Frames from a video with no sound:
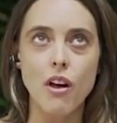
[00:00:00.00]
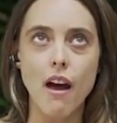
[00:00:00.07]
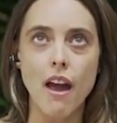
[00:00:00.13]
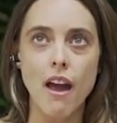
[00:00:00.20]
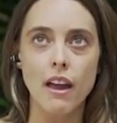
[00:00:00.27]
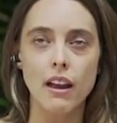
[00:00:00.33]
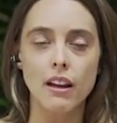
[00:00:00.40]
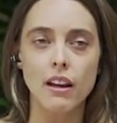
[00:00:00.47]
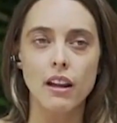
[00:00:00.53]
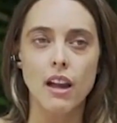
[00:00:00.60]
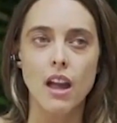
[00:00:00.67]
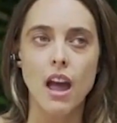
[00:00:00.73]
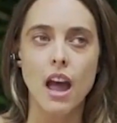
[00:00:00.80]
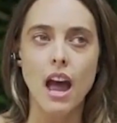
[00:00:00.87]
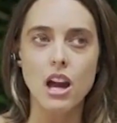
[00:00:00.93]
like
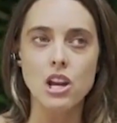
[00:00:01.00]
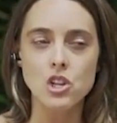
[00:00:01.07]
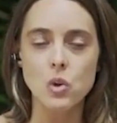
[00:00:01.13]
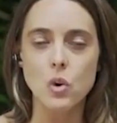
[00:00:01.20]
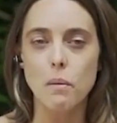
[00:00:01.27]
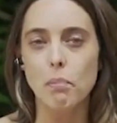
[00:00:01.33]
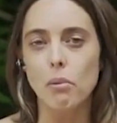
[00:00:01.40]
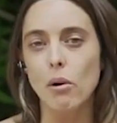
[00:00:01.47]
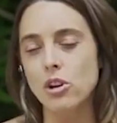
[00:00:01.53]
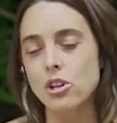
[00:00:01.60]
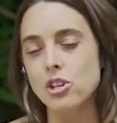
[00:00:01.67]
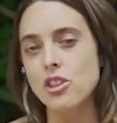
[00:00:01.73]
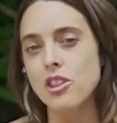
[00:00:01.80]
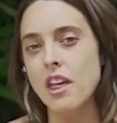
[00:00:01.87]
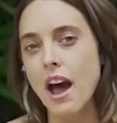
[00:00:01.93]
as you
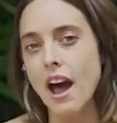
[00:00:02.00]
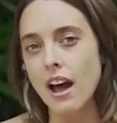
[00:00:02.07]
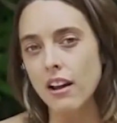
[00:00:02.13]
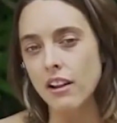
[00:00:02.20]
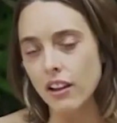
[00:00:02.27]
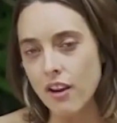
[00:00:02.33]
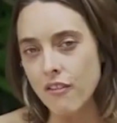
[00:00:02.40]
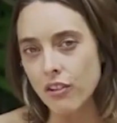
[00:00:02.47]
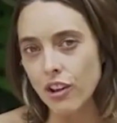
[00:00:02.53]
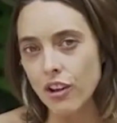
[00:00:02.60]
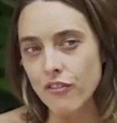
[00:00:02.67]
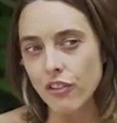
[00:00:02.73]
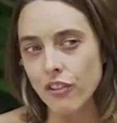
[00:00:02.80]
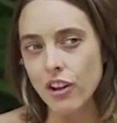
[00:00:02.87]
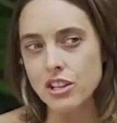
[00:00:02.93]
approach that level
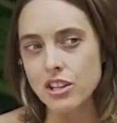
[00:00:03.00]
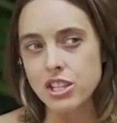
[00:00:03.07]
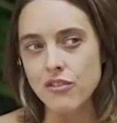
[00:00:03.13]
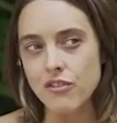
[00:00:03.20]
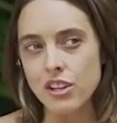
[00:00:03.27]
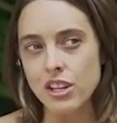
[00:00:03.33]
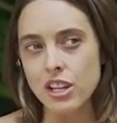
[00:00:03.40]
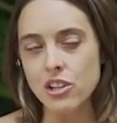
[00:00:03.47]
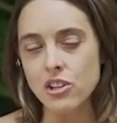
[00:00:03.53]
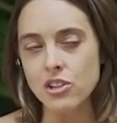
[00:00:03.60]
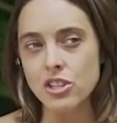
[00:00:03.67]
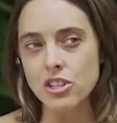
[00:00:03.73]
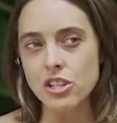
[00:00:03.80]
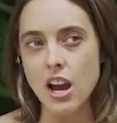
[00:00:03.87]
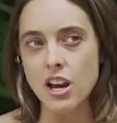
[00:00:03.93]
of philosophy, you
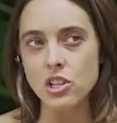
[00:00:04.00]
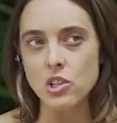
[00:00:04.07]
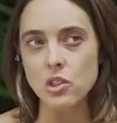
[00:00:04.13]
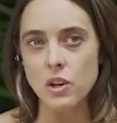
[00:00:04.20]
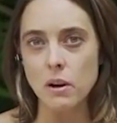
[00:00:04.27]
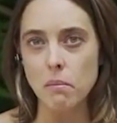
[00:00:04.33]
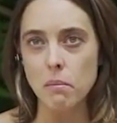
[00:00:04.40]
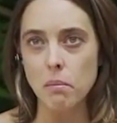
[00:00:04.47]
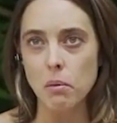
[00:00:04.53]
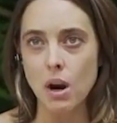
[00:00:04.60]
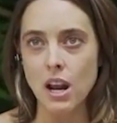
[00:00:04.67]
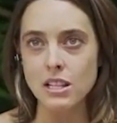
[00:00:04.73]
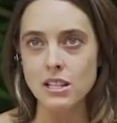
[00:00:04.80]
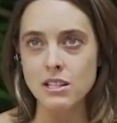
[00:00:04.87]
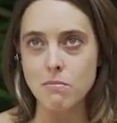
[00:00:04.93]
start to
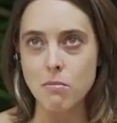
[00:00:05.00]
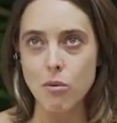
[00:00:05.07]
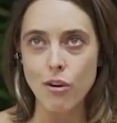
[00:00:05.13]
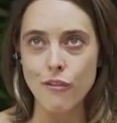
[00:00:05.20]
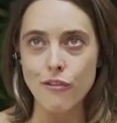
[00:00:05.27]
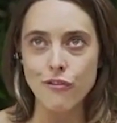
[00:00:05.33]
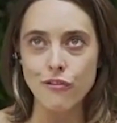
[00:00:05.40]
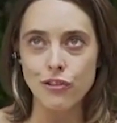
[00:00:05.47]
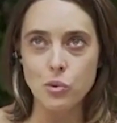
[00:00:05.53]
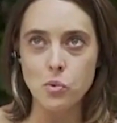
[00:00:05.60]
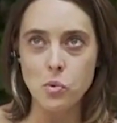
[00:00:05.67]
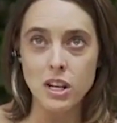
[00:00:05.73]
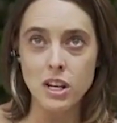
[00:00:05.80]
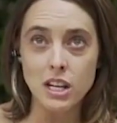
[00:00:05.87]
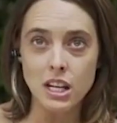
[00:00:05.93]
embrace more of a
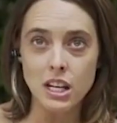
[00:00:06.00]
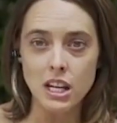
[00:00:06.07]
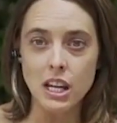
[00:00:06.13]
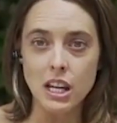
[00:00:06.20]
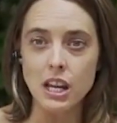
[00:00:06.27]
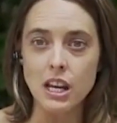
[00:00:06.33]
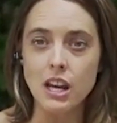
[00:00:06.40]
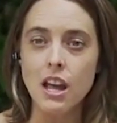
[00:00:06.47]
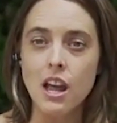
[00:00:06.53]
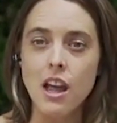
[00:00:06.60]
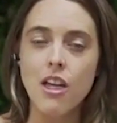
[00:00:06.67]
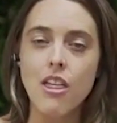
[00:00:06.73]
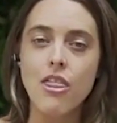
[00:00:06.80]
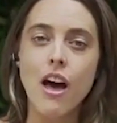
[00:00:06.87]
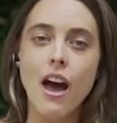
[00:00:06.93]
fluidity
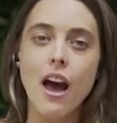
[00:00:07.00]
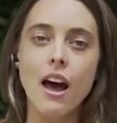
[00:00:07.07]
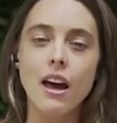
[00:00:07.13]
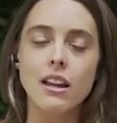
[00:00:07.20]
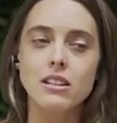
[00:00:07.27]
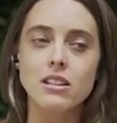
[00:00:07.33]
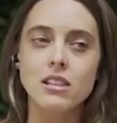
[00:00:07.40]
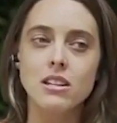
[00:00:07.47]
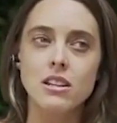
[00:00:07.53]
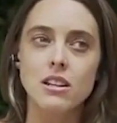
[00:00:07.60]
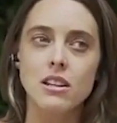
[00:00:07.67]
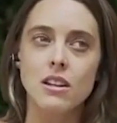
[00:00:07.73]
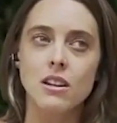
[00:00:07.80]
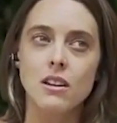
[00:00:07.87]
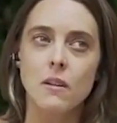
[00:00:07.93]
that
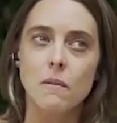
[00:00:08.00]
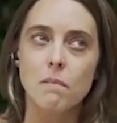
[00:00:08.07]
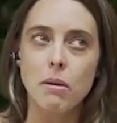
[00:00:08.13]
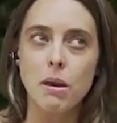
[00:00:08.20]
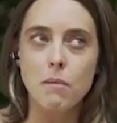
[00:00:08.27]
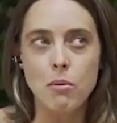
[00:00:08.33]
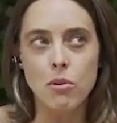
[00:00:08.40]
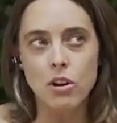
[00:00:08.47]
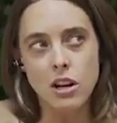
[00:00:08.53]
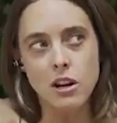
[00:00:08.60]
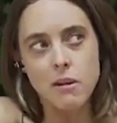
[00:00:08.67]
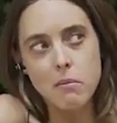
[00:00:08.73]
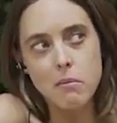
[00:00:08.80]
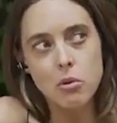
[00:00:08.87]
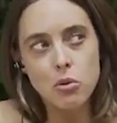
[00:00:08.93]
people
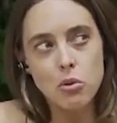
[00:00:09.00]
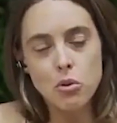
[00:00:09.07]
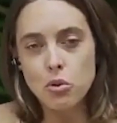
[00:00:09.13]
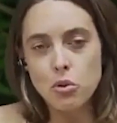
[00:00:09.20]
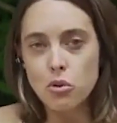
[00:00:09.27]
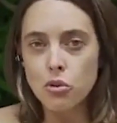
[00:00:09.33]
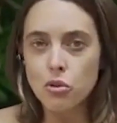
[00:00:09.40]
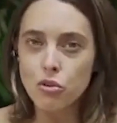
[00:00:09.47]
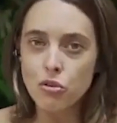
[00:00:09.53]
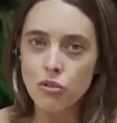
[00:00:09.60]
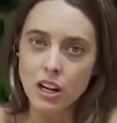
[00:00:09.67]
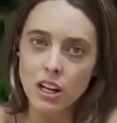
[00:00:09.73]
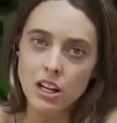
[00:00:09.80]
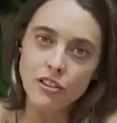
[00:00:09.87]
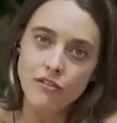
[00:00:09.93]
can move
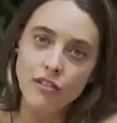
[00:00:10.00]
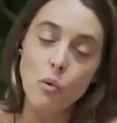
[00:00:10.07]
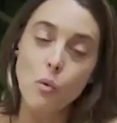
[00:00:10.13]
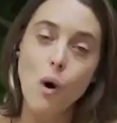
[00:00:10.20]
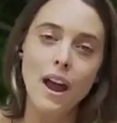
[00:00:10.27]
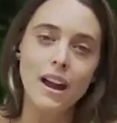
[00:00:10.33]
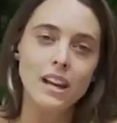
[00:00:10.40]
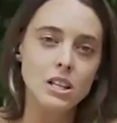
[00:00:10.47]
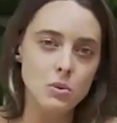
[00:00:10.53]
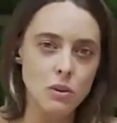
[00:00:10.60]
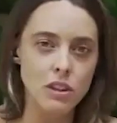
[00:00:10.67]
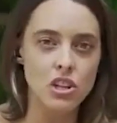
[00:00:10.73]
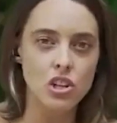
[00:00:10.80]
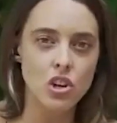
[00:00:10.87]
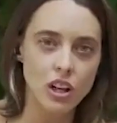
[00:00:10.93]
in different ways
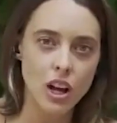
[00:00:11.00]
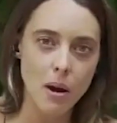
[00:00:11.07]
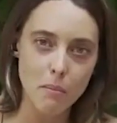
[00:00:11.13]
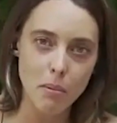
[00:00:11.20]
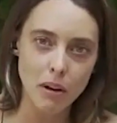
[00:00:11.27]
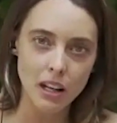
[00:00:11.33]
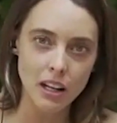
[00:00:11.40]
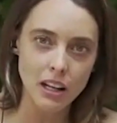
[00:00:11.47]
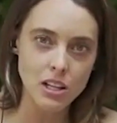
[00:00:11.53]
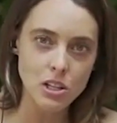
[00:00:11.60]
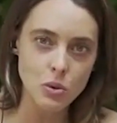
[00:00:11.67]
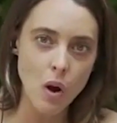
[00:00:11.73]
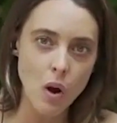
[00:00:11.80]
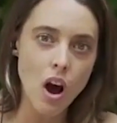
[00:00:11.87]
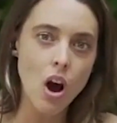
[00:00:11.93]
within your company
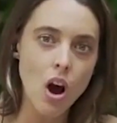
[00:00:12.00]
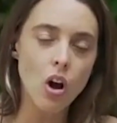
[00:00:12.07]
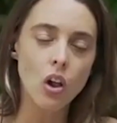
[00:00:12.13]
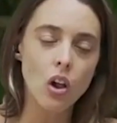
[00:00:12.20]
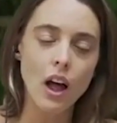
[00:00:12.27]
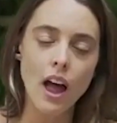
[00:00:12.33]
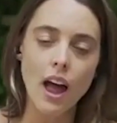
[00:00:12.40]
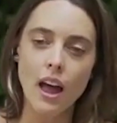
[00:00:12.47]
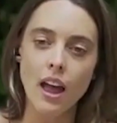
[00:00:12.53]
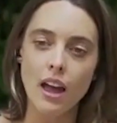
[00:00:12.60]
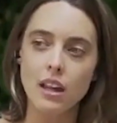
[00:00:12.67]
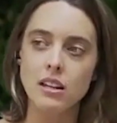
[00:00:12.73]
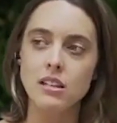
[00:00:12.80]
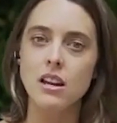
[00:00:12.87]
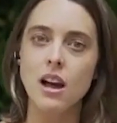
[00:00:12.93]
as well.
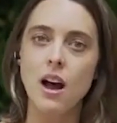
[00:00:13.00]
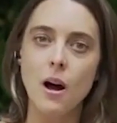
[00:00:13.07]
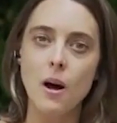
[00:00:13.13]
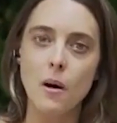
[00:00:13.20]
And,